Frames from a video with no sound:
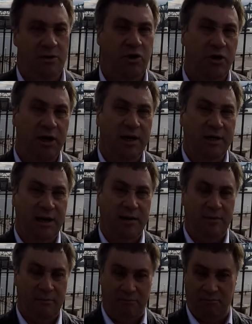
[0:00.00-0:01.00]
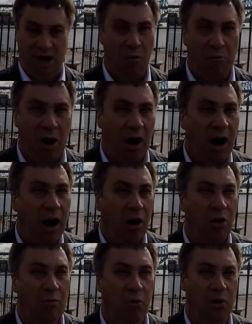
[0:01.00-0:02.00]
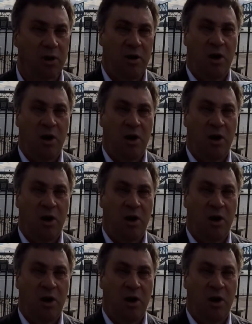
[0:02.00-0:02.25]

You need to go and buy a logbook,